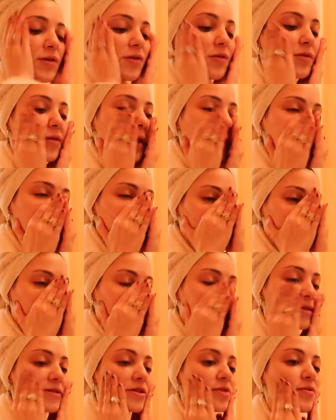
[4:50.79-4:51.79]
do things I
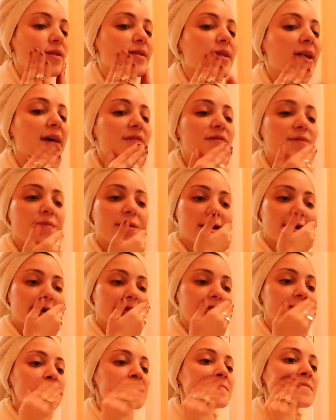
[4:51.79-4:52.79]
want to do in life
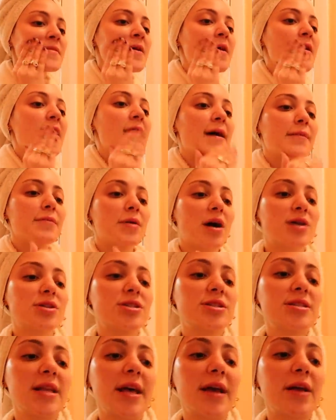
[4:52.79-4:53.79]
because I'm not
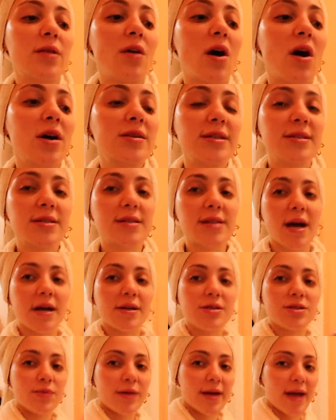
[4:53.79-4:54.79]
just like locked
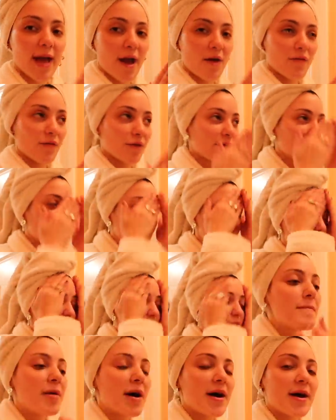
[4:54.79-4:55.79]
inside doing everything.
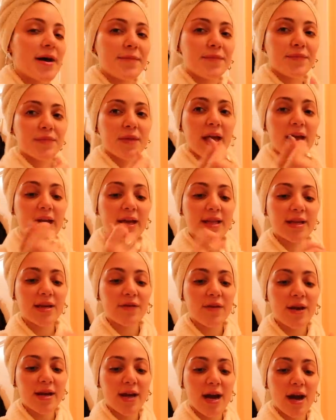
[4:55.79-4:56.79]
But Haley
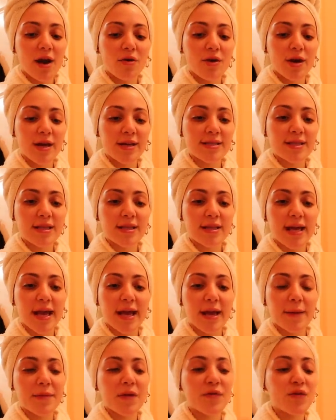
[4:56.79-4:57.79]
right now is
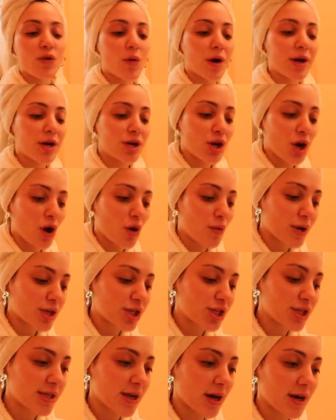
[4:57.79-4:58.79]
like, if you want to know what
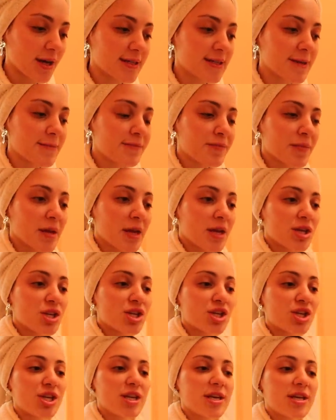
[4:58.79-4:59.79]
she does,
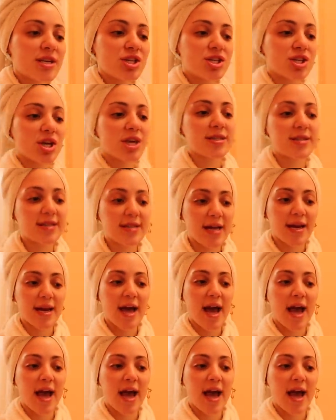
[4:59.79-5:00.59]
She is just an